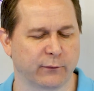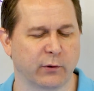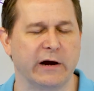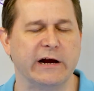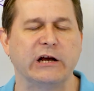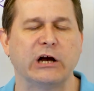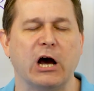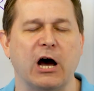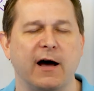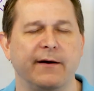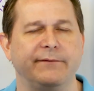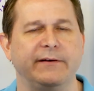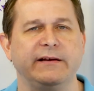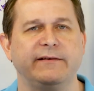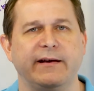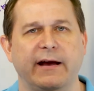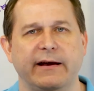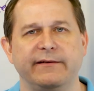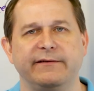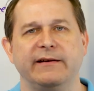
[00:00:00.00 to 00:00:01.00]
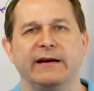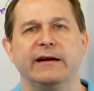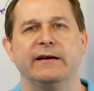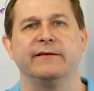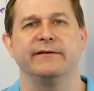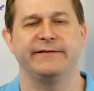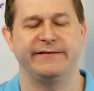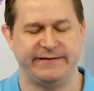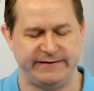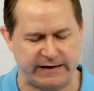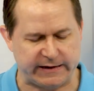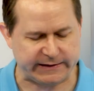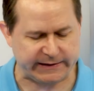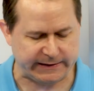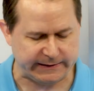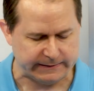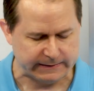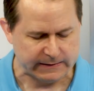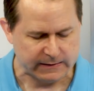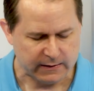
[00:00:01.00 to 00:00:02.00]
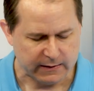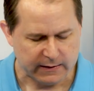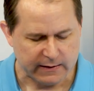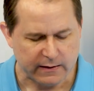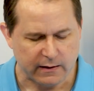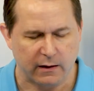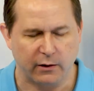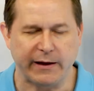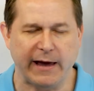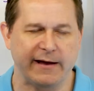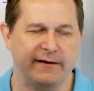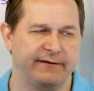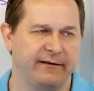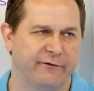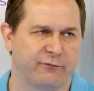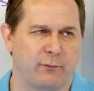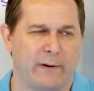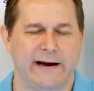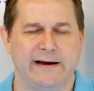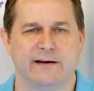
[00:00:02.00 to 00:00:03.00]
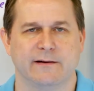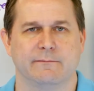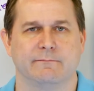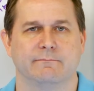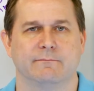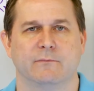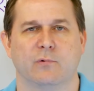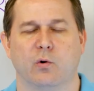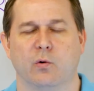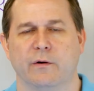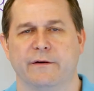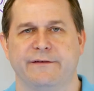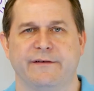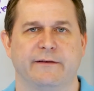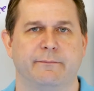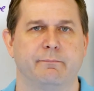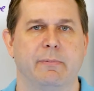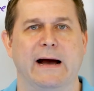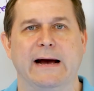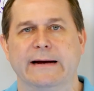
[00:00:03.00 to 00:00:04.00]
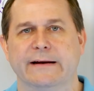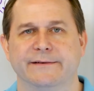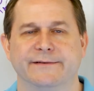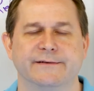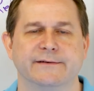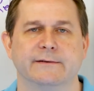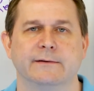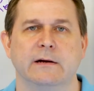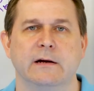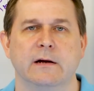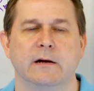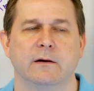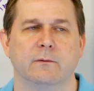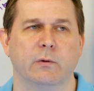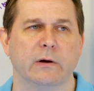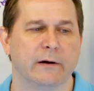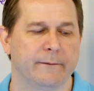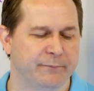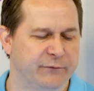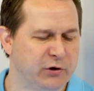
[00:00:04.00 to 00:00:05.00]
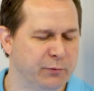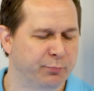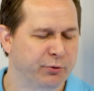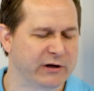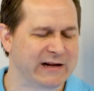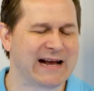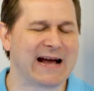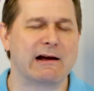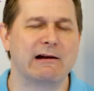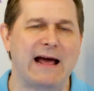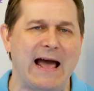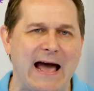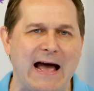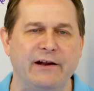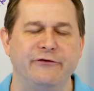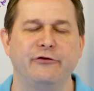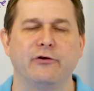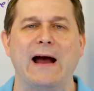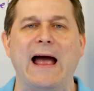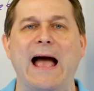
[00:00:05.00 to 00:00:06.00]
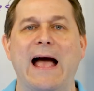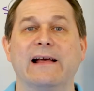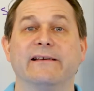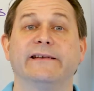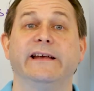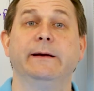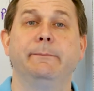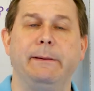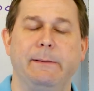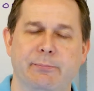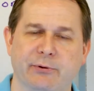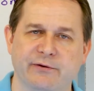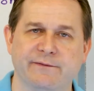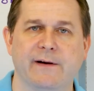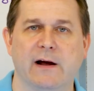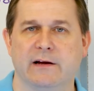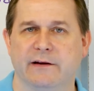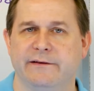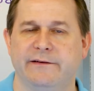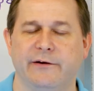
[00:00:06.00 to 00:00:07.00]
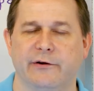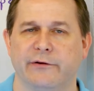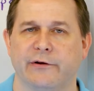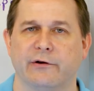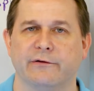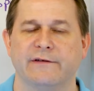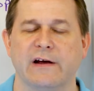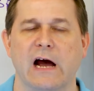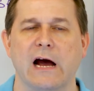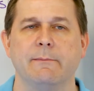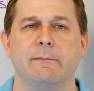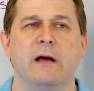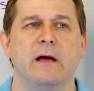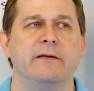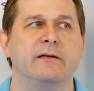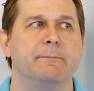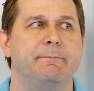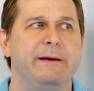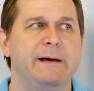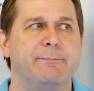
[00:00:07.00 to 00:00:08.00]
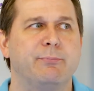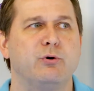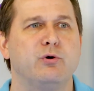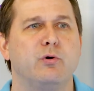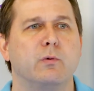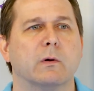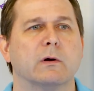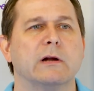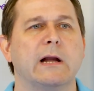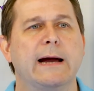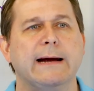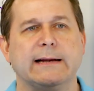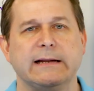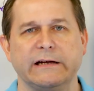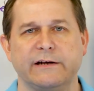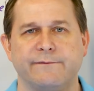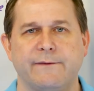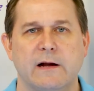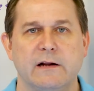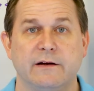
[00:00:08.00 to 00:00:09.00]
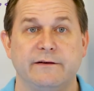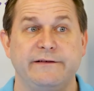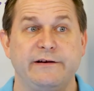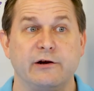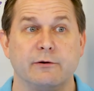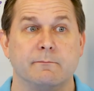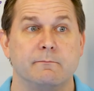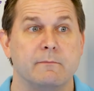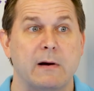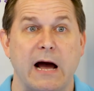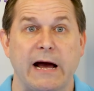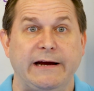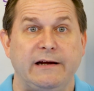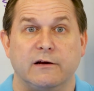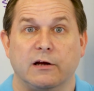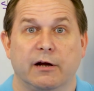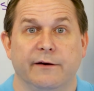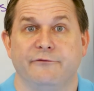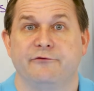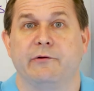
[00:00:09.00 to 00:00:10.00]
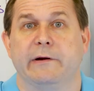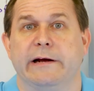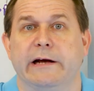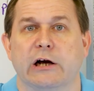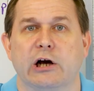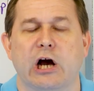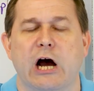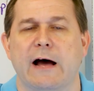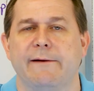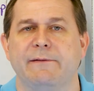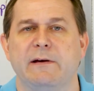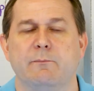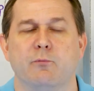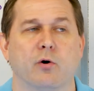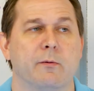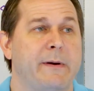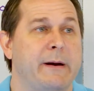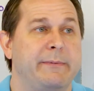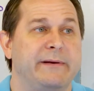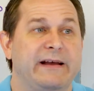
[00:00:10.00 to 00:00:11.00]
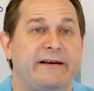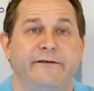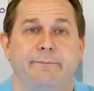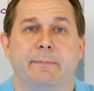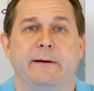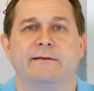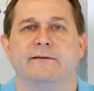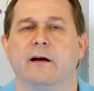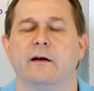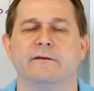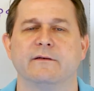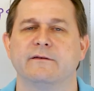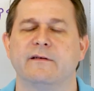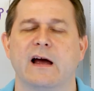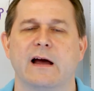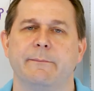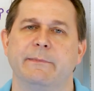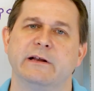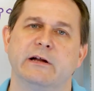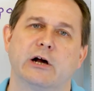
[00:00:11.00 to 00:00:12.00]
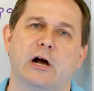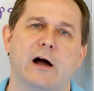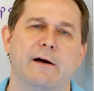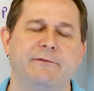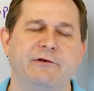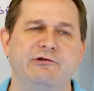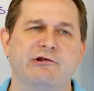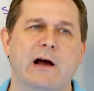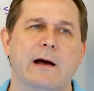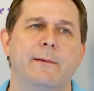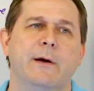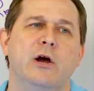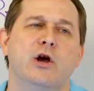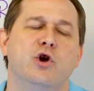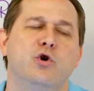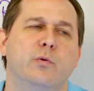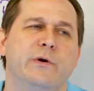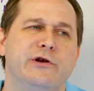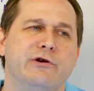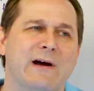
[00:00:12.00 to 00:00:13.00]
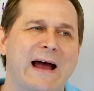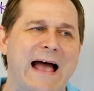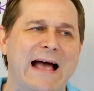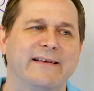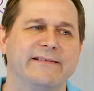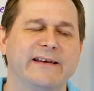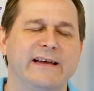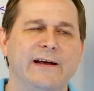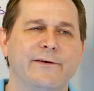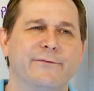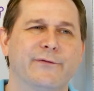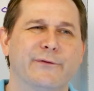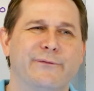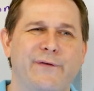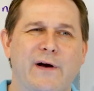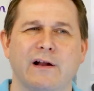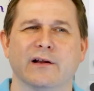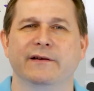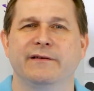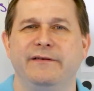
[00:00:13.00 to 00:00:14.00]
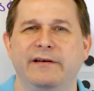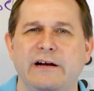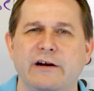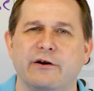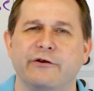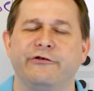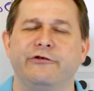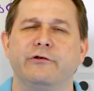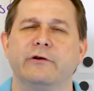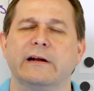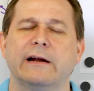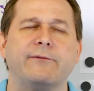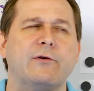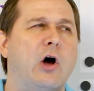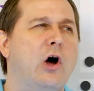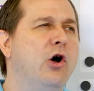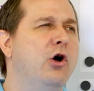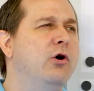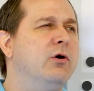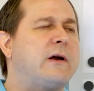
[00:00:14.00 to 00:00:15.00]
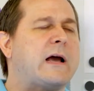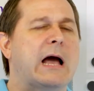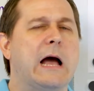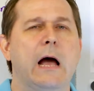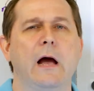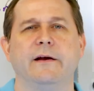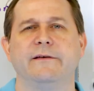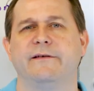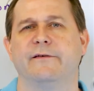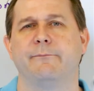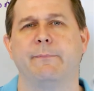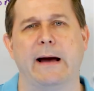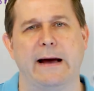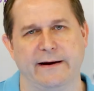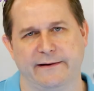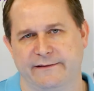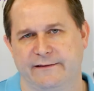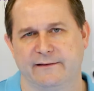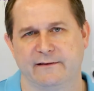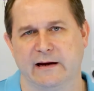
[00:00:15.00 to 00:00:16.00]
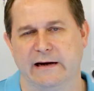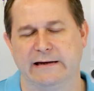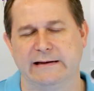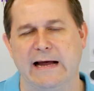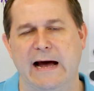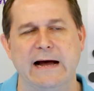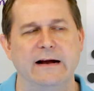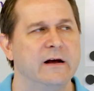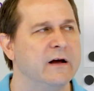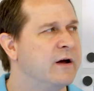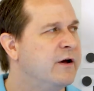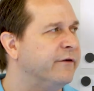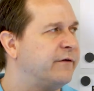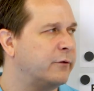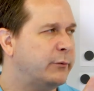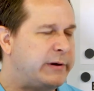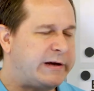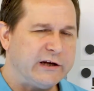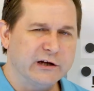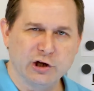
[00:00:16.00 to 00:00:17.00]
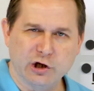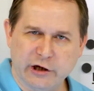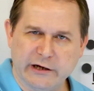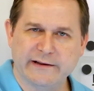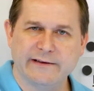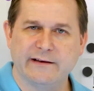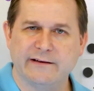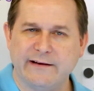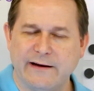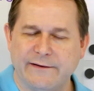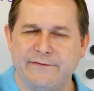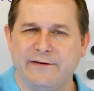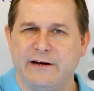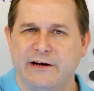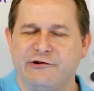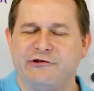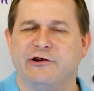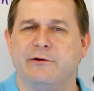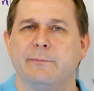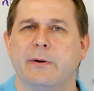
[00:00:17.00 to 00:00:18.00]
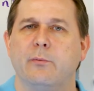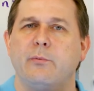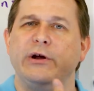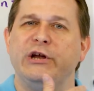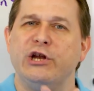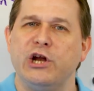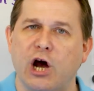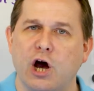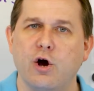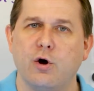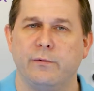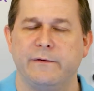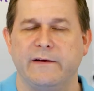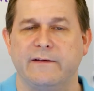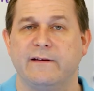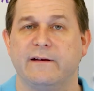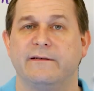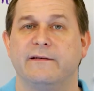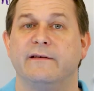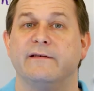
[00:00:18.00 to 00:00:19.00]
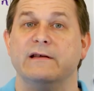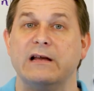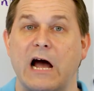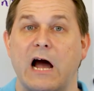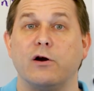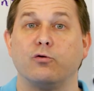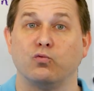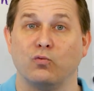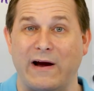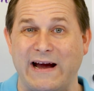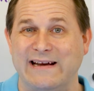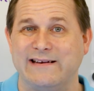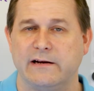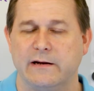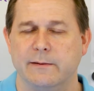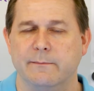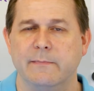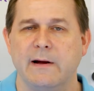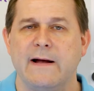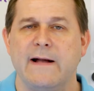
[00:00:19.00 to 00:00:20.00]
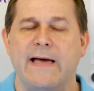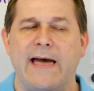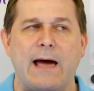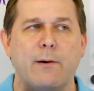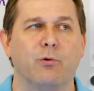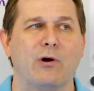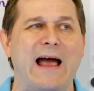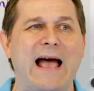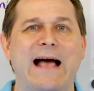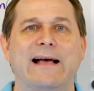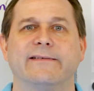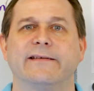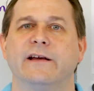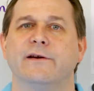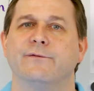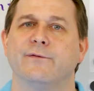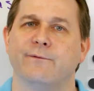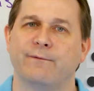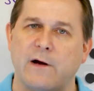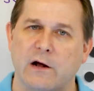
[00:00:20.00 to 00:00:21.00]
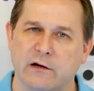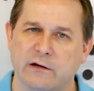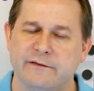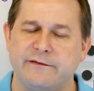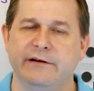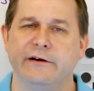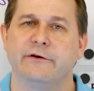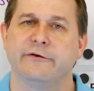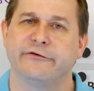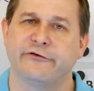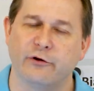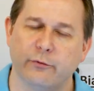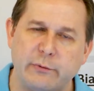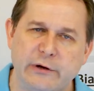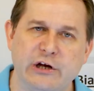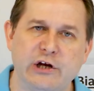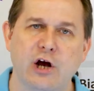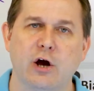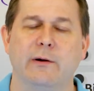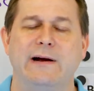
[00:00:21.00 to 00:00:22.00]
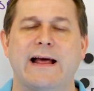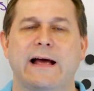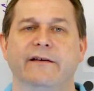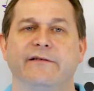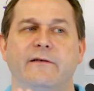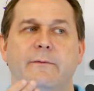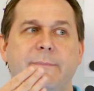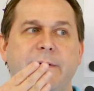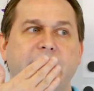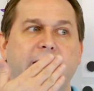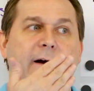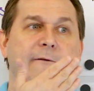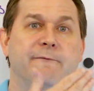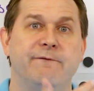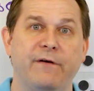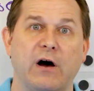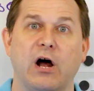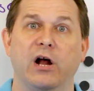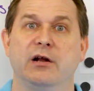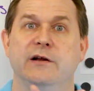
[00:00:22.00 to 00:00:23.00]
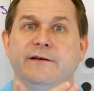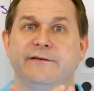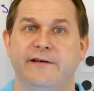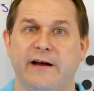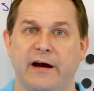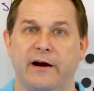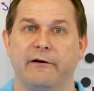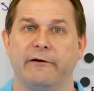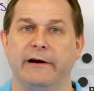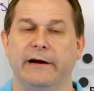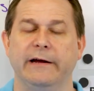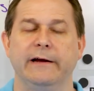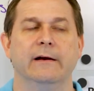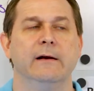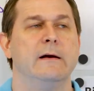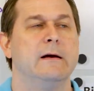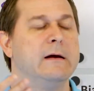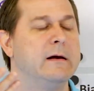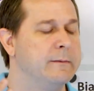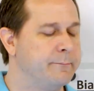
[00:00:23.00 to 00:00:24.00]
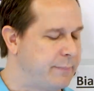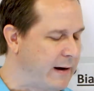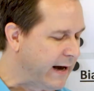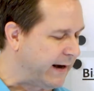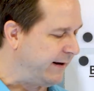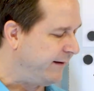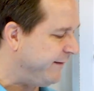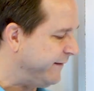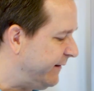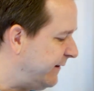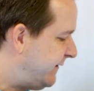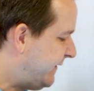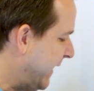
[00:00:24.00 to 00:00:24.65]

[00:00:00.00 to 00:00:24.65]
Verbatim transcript: for a coffee tasting study. Okay, is this random or is this biased? Well, you're putting out ads. You're asking people to volunteer their time. The people who are likely to volunteer might love drinking coffee more. Maybe they spend tons of time in the coffee shop. When you're asking for volunteers, you can have all kinds of biases like that. So we could look at the definition, but we know that this is not random and we're asking for volunteers, so we know it has to be a voluntary biased